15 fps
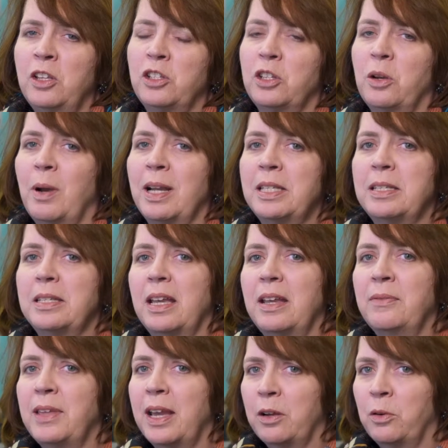So I
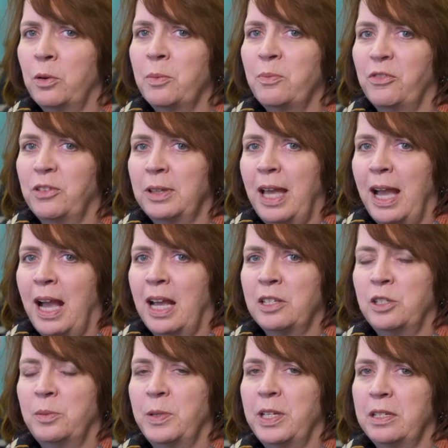saved that group for
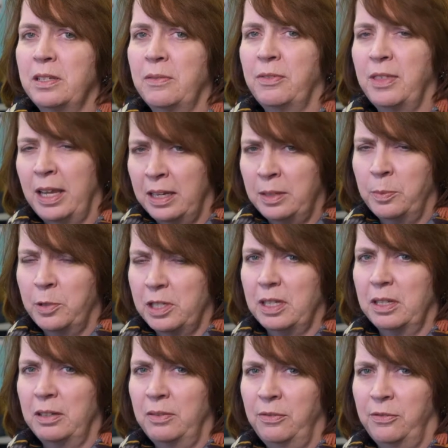last, because if they had
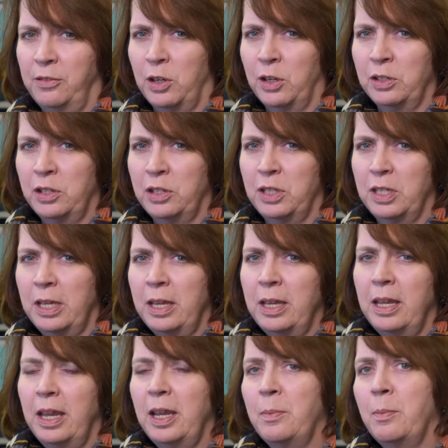presented first,
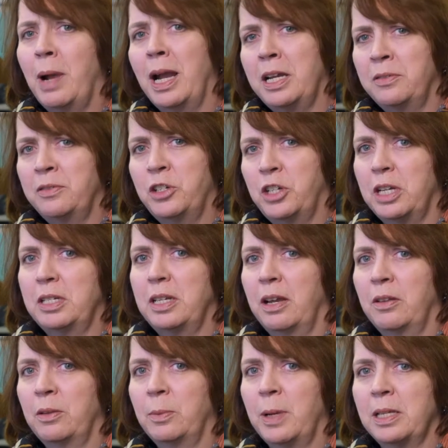it might have shut
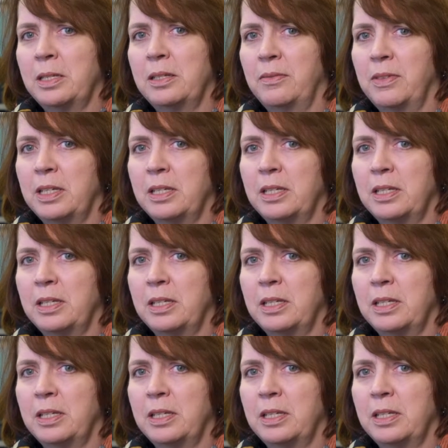down the rest of the